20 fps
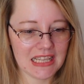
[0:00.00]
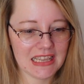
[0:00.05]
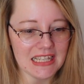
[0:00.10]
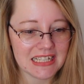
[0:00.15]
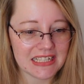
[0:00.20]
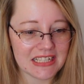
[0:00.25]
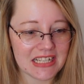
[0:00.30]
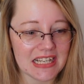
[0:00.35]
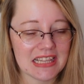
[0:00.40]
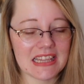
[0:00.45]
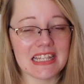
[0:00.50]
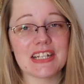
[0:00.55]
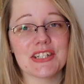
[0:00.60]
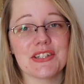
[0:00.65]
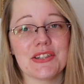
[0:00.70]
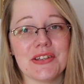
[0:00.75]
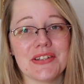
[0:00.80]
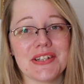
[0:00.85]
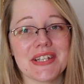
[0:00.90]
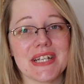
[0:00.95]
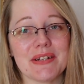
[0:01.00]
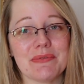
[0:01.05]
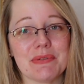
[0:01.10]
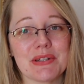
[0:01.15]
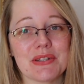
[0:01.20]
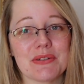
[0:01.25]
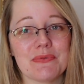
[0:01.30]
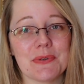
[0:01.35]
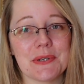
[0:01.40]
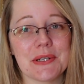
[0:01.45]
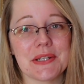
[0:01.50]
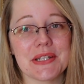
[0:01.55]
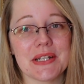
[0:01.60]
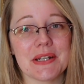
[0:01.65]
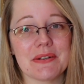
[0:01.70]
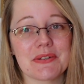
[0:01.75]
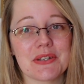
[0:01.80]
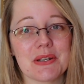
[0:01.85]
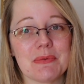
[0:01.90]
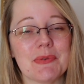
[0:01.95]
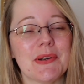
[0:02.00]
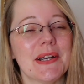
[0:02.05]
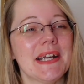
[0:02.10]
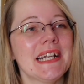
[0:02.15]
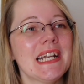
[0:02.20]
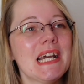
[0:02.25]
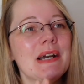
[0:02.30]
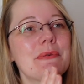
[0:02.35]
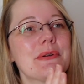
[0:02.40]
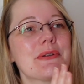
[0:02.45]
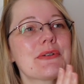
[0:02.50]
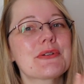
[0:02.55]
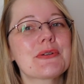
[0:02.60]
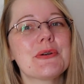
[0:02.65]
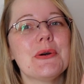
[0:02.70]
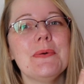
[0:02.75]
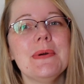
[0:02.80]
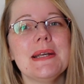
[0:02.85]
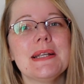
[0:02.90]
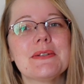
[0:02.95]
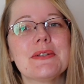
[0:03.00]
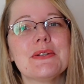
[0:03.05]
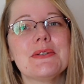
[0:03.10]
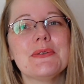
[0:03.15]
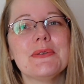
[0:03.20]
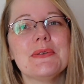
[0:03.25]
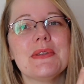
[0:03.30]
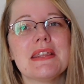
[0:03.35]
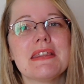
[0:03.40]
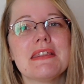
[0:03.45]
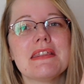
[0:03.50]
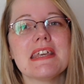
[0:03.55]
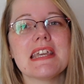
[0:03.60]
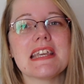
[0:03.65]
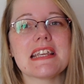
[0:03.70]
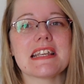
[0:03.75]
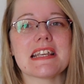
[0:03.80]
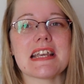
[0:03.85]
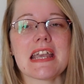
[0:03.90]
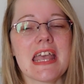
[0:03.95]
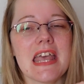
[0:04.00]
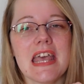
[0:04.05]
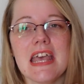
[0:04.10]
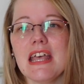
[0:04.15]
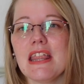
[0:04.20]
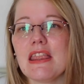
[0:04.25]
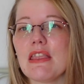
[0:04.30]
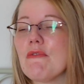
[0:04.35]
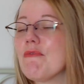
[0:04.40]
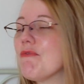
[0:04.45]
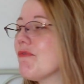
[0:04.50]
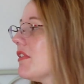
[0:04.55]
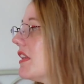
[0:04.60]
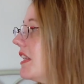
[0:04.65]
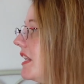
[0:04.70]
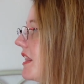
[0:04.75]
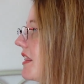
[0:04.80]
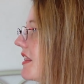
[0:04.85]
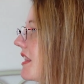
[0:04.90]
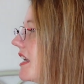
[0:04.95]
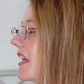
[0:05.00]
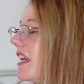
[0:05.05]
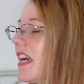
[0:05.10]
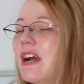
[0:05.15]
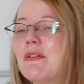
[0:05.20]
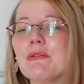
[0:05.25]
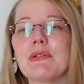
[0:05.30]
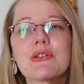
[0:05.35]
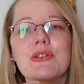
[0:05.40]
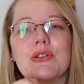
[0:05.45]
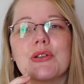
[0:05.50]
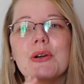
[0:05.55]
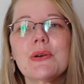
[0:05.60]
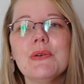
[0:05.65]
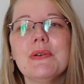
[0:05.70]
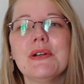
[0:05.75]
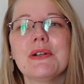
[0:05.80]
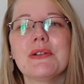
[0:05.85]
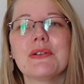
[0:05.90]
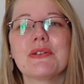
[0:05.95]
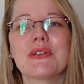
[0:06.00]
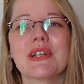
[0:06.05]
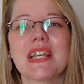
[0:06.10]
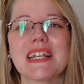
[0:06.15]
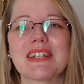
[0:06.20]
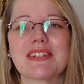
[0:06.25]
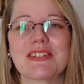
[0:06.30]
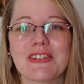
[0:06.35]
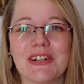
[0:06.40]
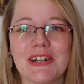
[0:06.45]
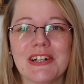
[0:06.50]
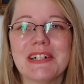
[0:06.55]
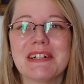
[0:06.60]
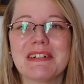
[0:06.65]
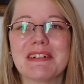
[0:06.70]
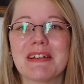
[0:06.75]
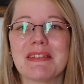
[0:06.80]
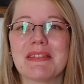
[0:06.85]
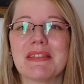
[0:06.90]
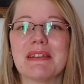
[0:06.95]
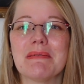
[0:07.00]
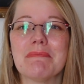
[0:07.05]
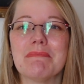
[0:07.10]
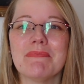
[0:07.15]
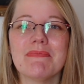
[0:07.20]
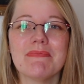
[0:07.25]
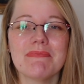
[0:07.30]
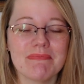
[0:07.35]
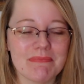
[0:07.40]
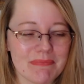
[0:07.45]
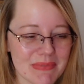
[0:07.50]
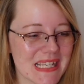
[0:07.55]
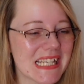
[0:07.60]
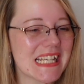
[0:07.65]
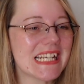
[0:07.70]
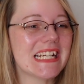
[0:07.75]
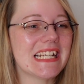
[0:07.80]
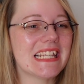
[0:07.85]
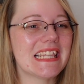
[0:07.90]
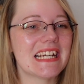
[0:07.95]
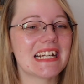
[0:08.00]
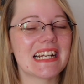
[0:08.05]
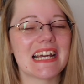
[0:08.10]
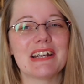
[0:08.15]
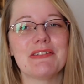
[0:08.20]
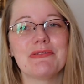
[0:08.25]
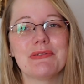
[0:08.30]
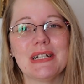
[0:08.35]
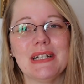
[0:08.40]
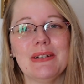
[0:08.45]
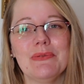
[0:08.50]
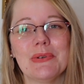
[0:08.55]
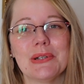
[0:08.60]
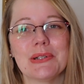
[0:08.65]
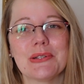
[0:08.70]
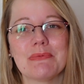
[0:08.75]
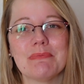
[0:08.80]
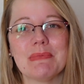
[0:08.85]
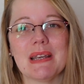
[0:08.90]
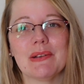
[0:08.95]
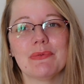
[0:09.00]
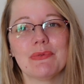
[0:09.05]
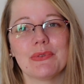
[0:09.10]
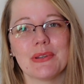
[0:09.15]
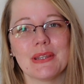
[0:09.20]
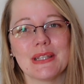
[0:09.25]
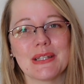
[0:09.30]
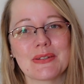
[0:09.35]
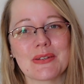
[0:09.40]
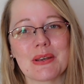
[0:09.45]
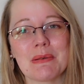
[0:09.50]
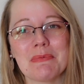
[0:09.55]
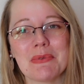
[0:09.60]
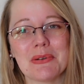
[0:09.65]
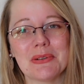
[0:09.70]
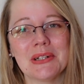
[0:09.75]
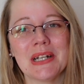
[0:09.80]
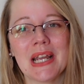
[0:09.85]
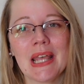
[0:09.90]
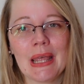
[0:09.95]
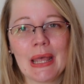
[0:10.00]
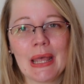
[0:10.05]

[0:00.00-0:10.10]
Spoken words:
like I said, last Thursday was the first day of summer, and I was going to do the thing, the funny thing. I was going to get started on the bikini that I really want to make for the summer.